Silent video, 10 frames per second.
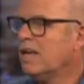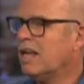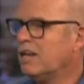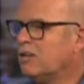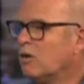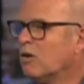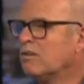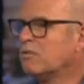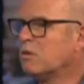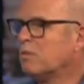and the
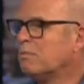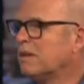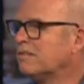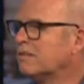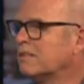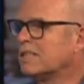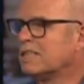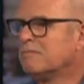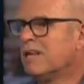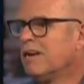yards were
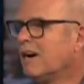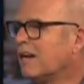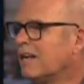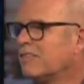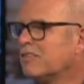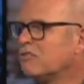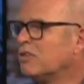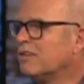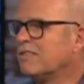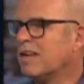basically ailanthus
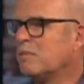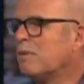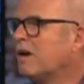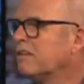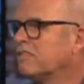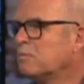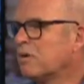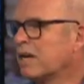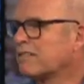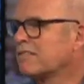trees and piles of
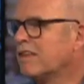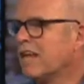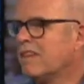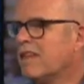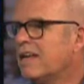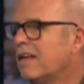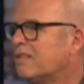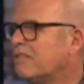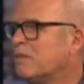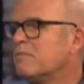bricks and they
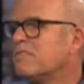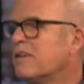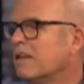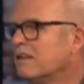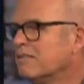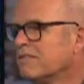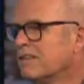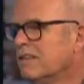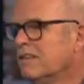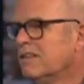have themselves
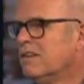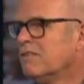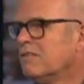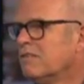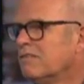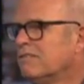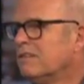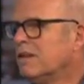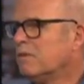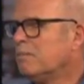sort of,
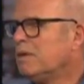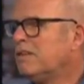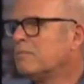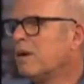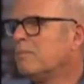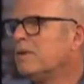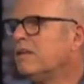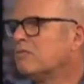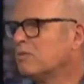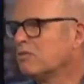you know, piece by
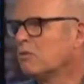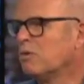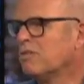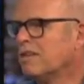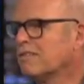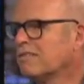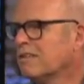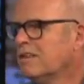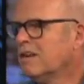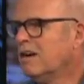piece restored this
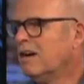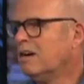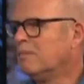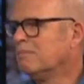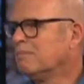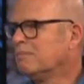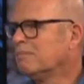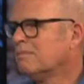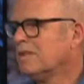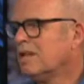um,
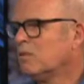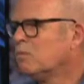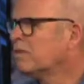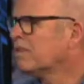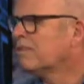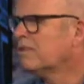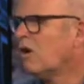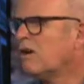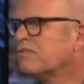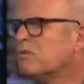you know, with
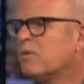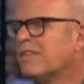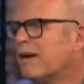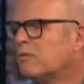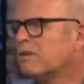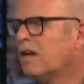often without